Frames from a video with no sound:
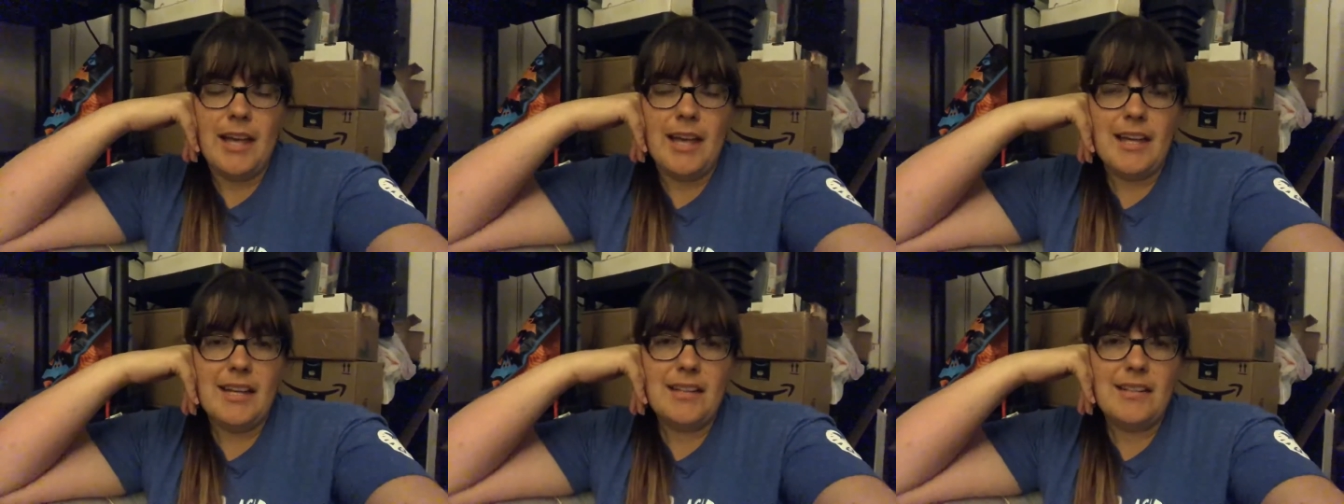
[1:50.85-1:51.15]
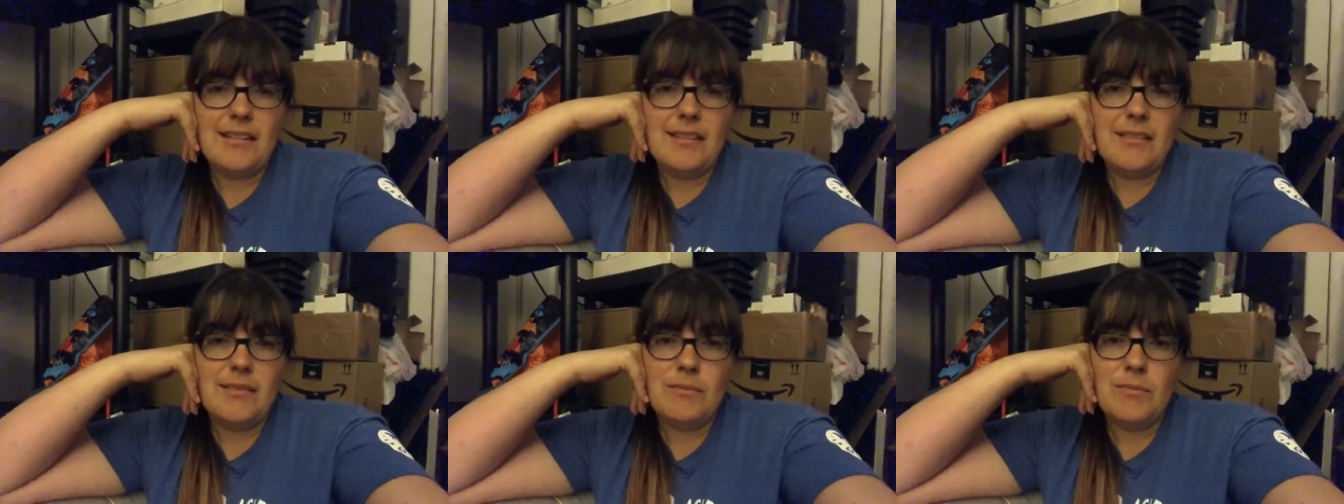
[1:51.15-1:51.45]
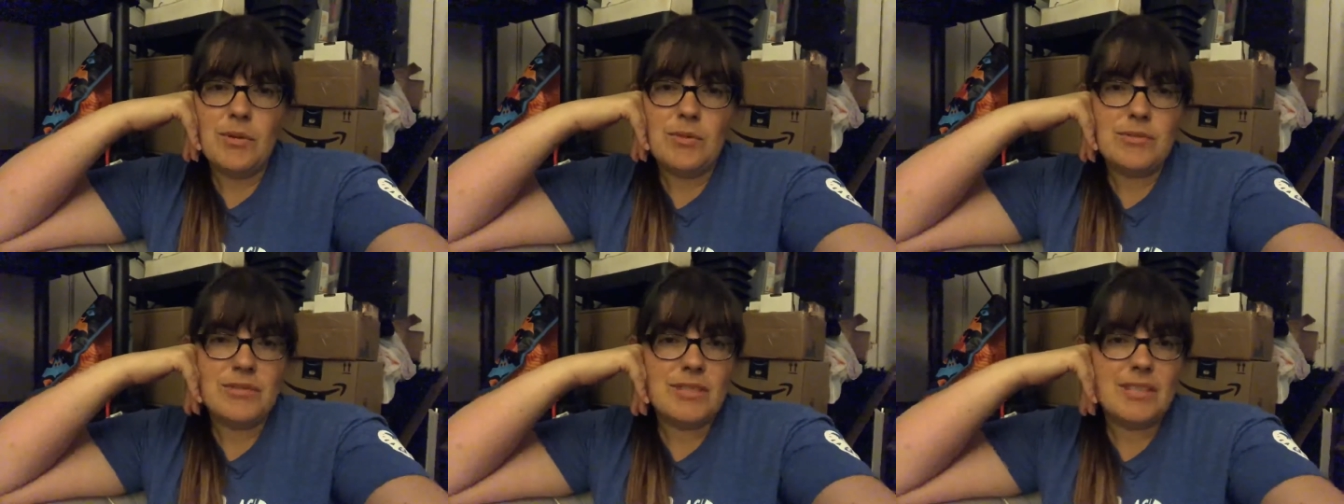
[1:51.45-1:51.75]
And
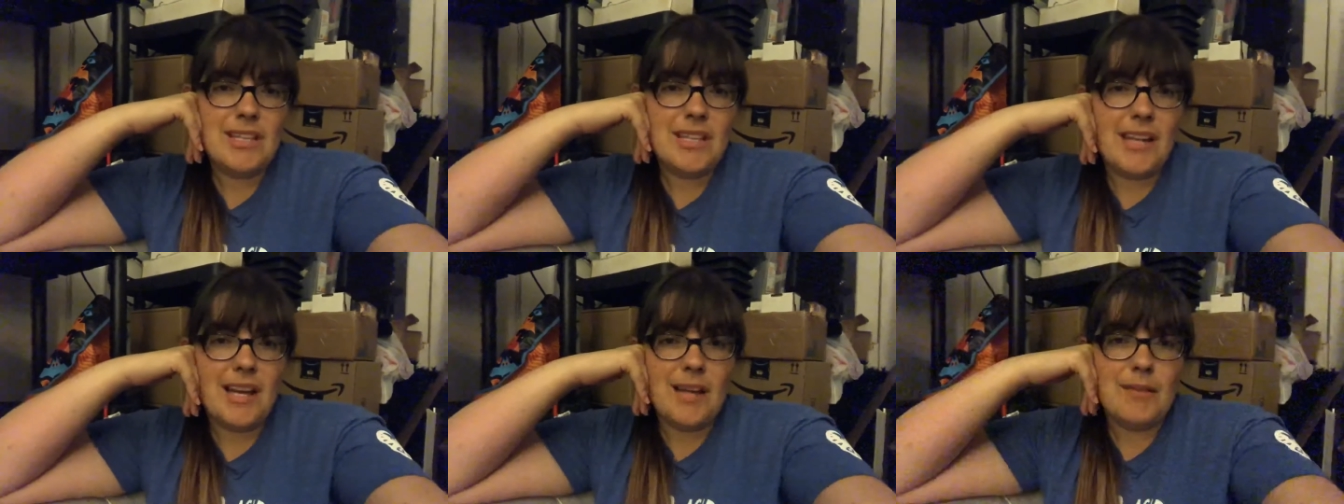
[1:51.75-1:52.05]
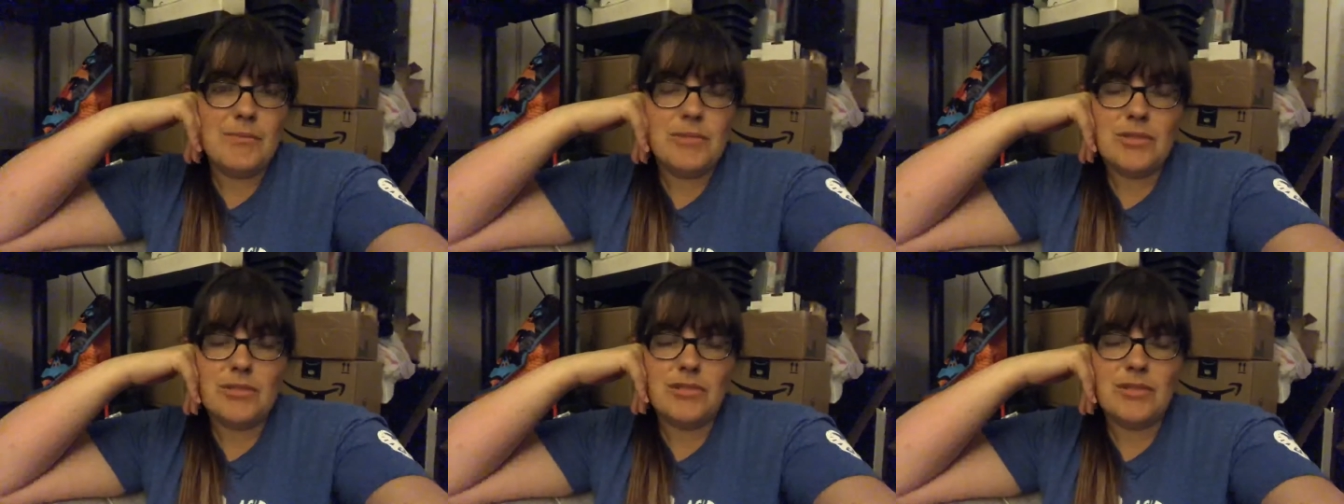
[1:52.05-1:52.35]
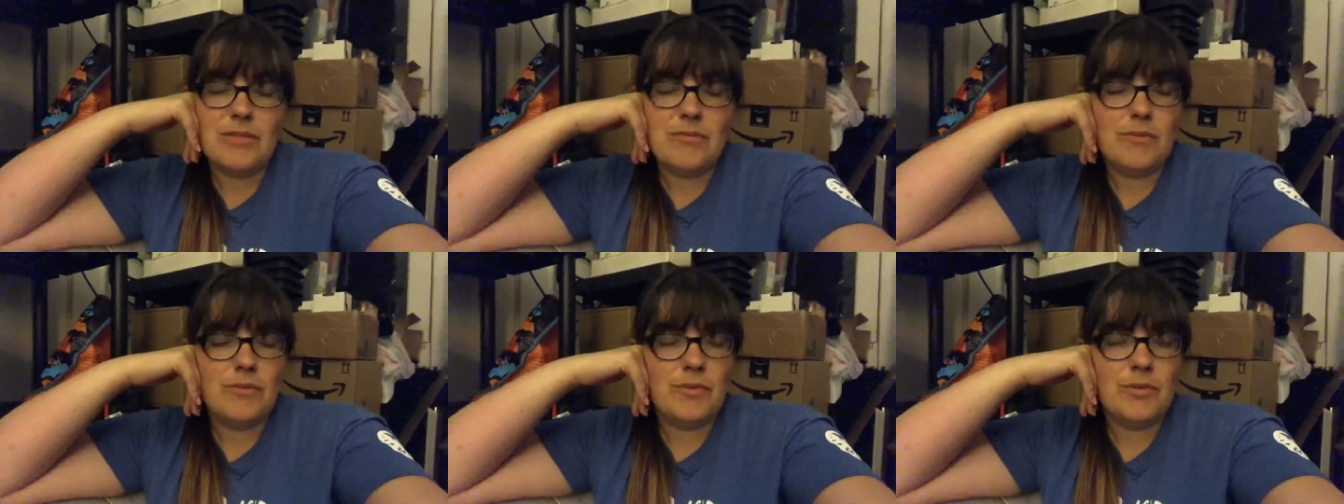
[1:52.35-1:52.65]
mostly, I'm just
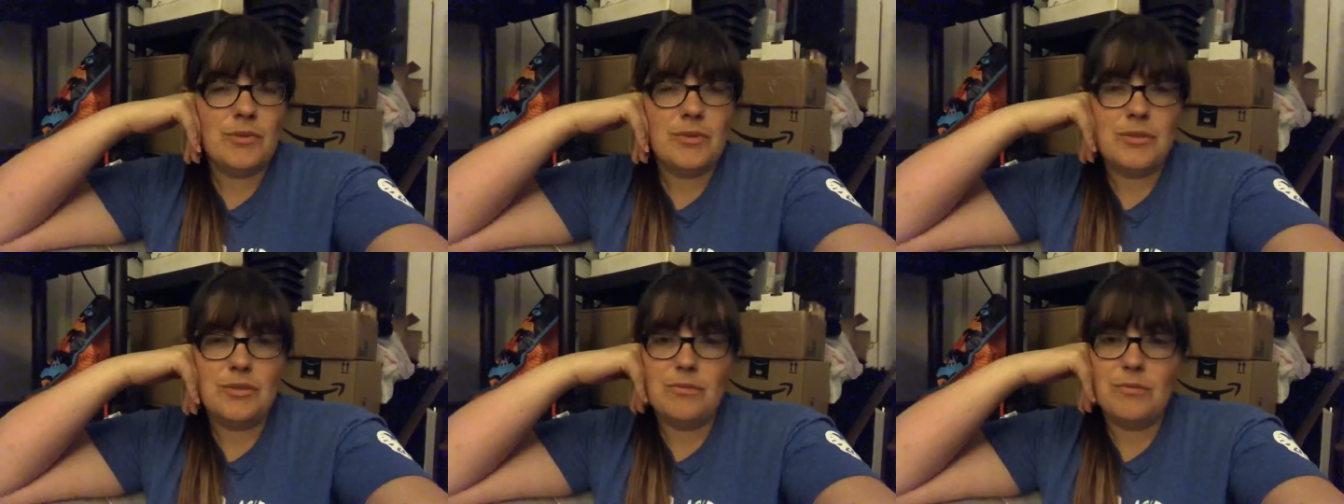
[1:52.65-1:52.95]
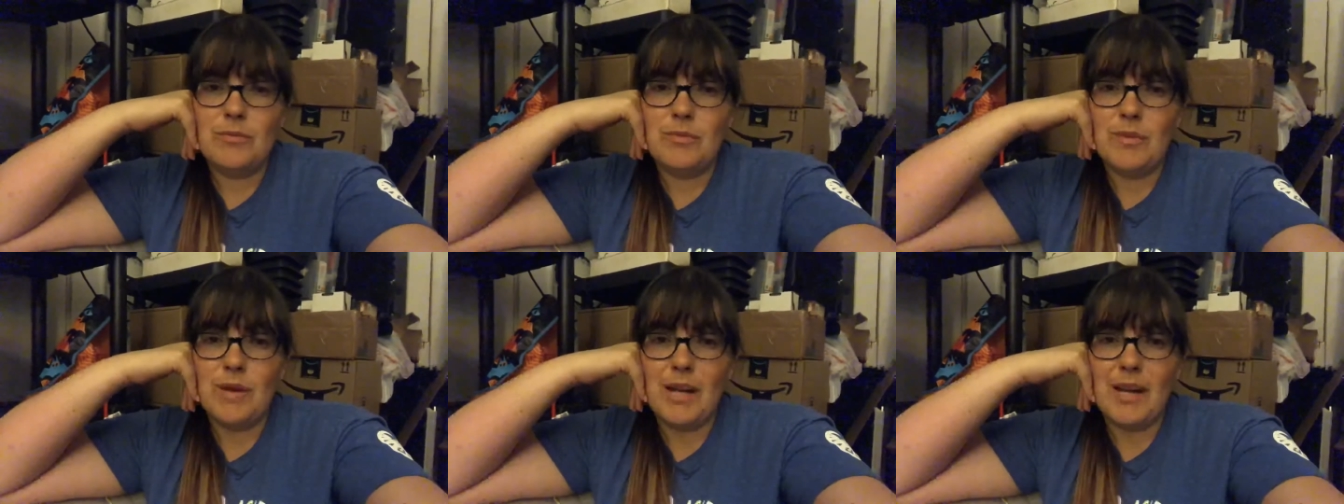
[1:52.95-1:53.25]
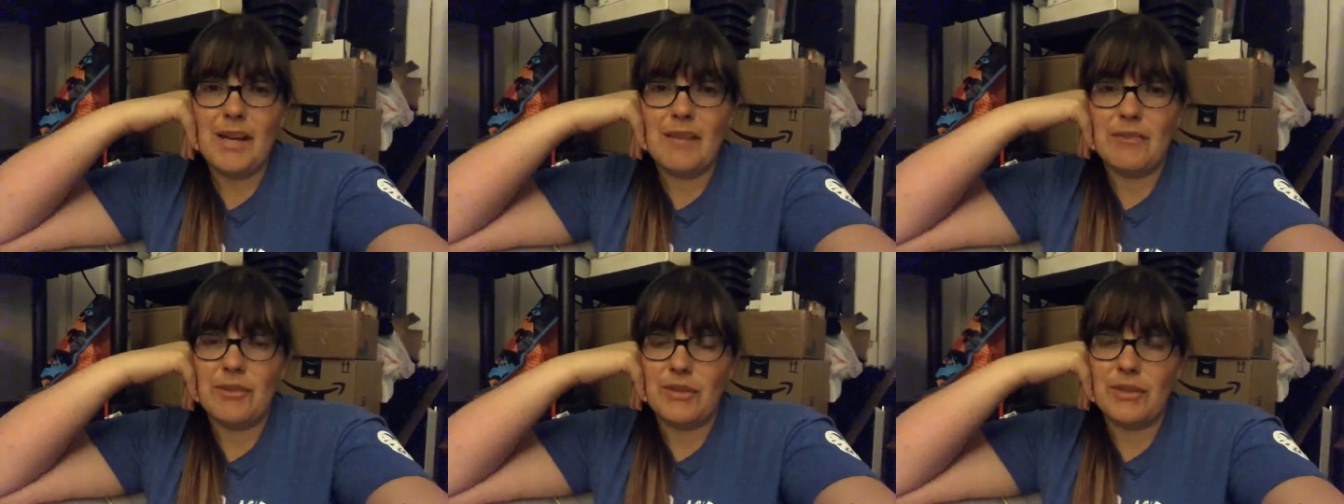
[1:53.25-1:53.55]
looking forward to
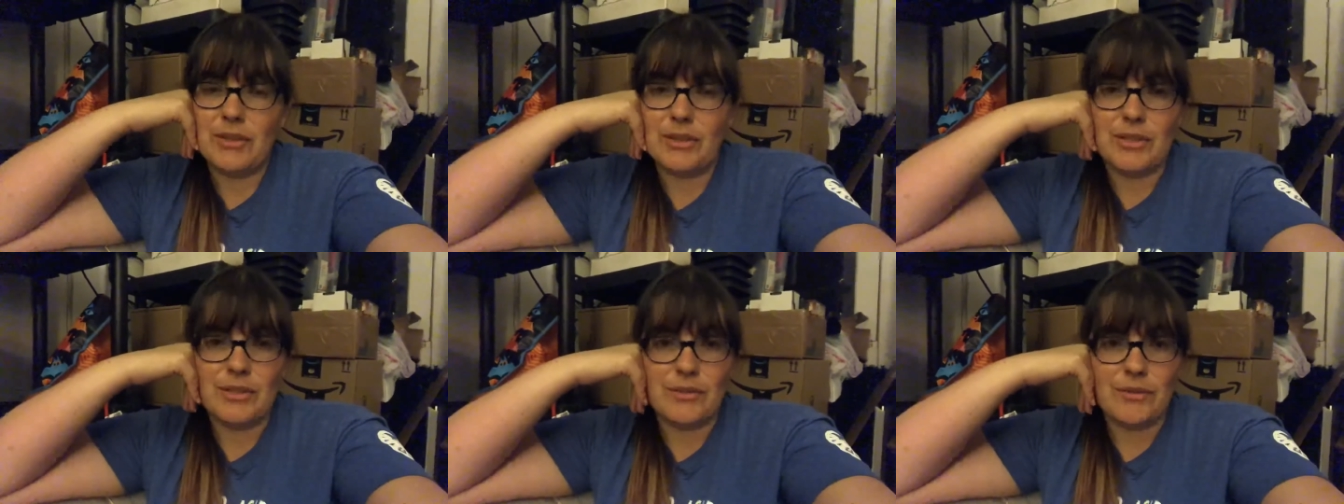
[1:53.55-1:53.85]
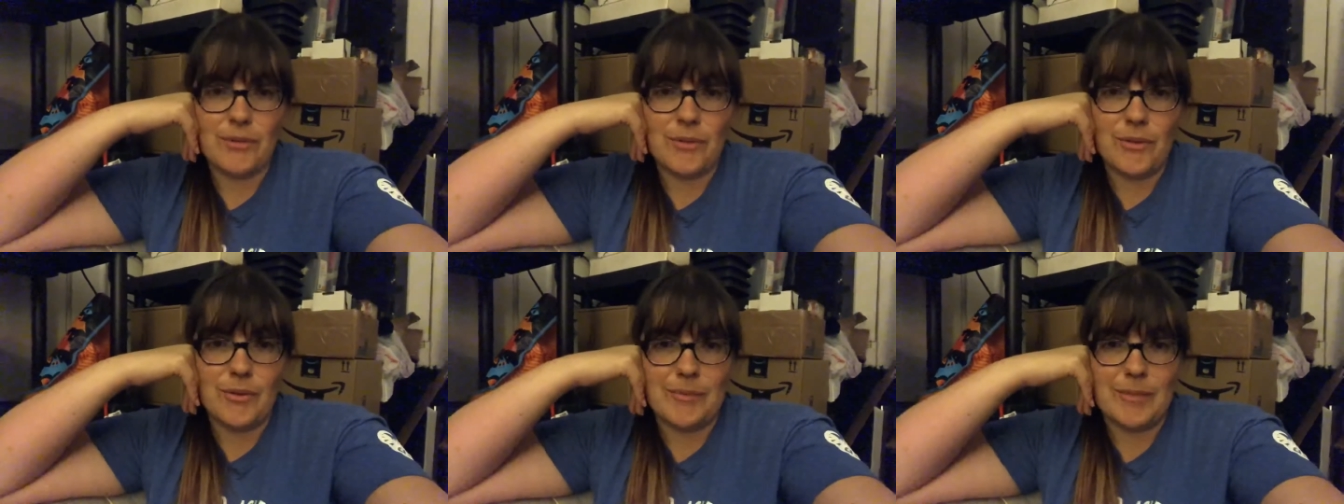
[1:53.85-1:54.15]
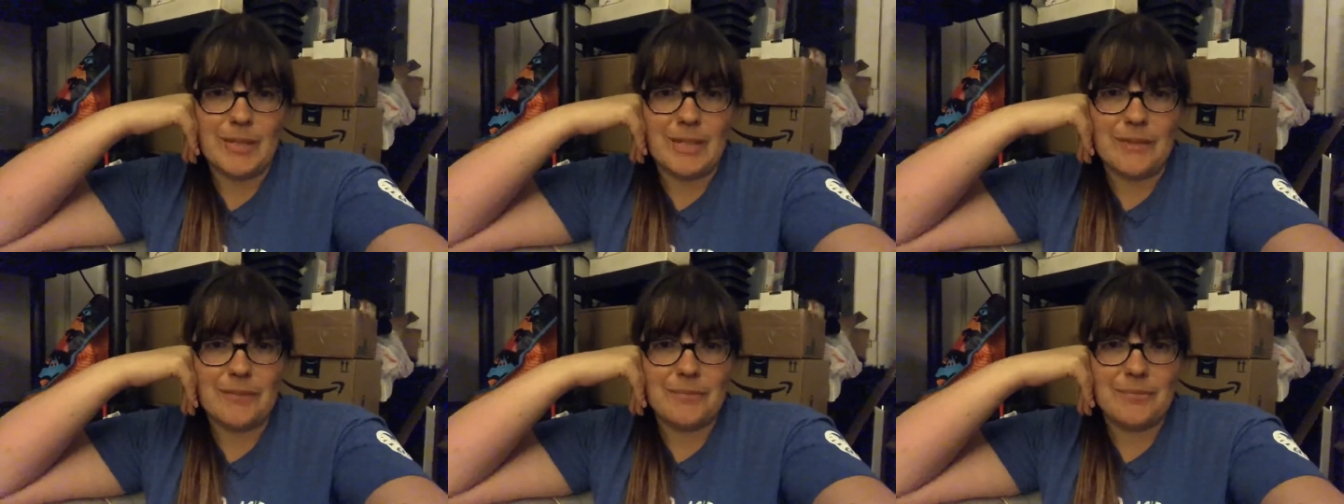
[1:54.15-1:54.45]
whatever they're gonna throw at
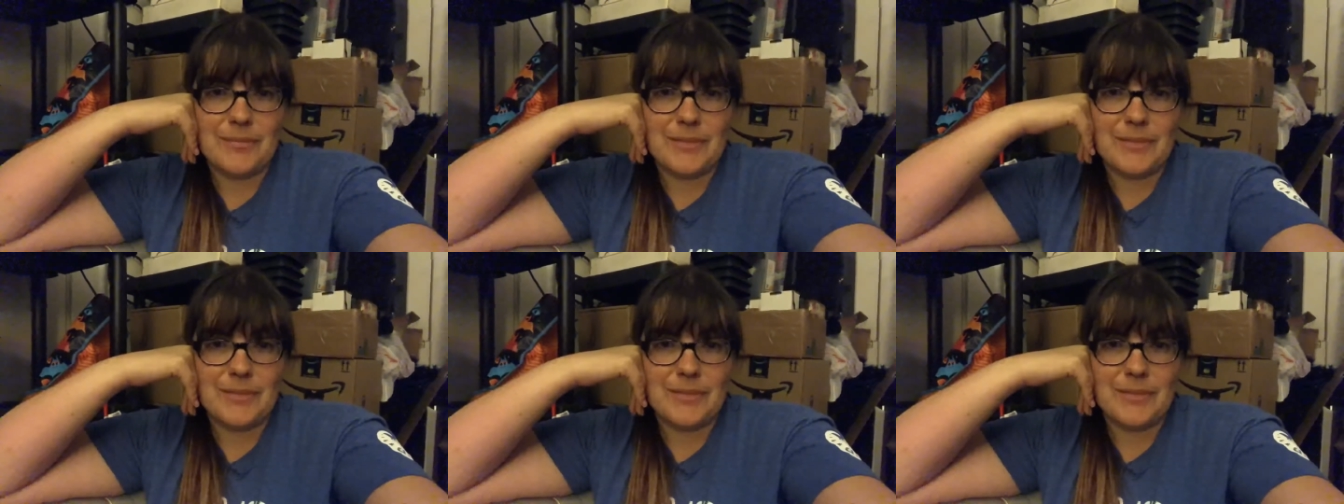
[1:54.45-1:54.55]
me,